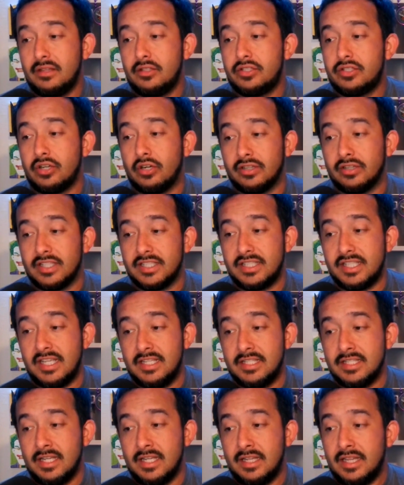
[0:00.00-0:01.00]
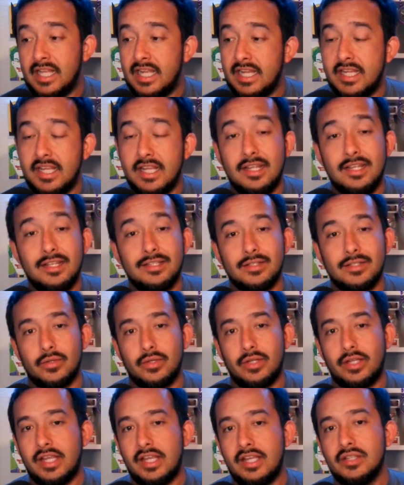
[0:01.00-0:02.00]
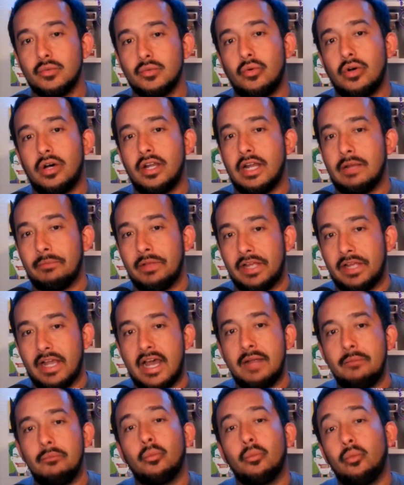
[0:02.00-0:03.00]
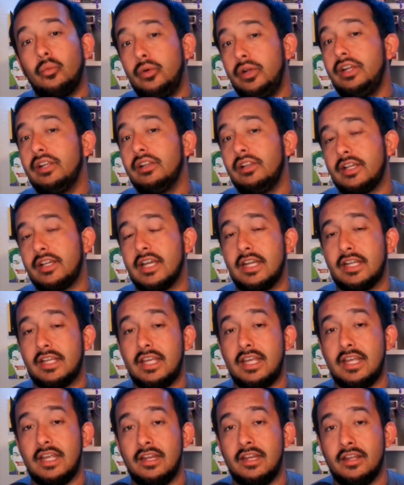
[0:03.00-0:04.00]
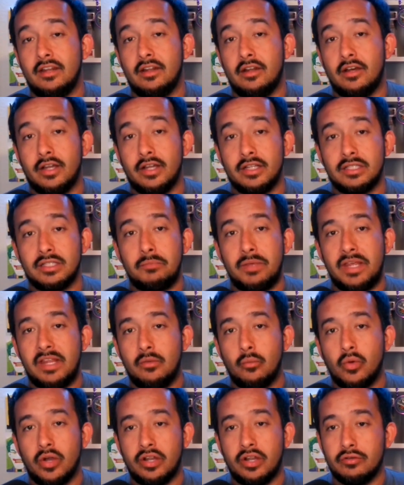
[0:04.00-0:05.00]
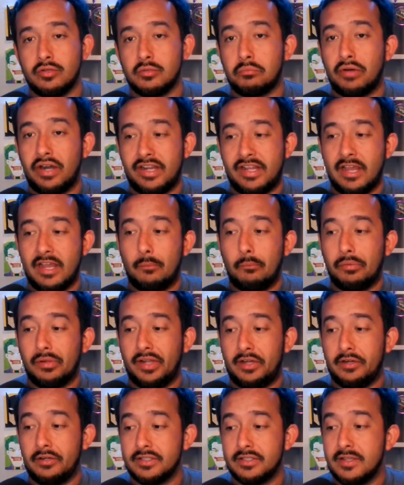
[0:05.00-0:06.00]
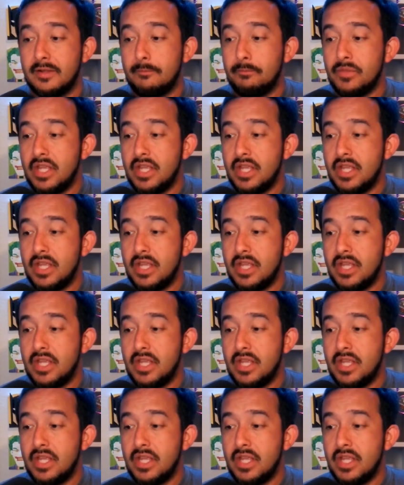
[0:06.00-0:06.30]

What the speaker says: start the season, and that he's one I'm like, I'm really kind of keying in on as being one of those breakout players